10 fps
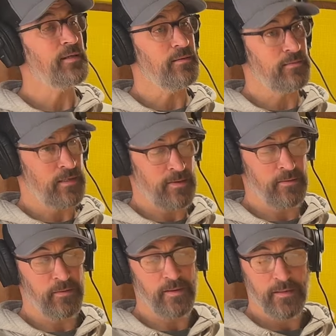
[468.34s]
it.
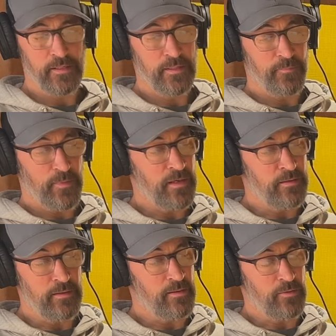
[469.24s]
And
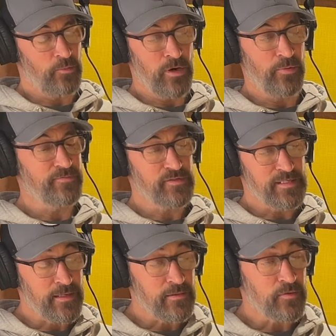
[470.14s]
and what we've
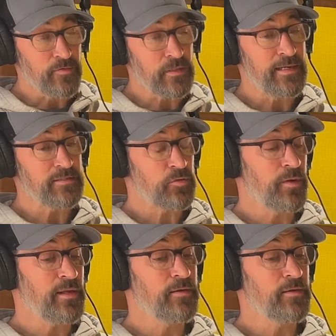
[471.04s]
seen over the last 20